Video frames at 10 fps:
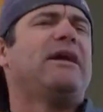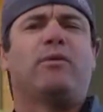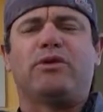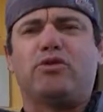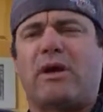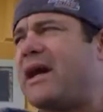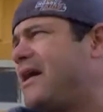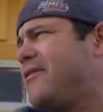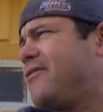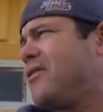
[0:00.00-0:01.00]
when you
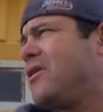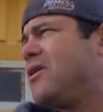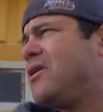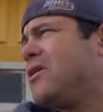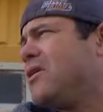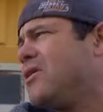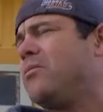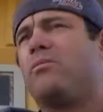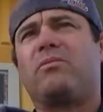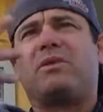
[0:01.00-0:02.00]
have,
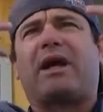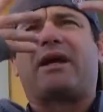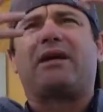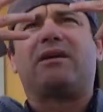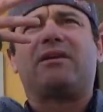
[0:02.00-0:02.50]
like,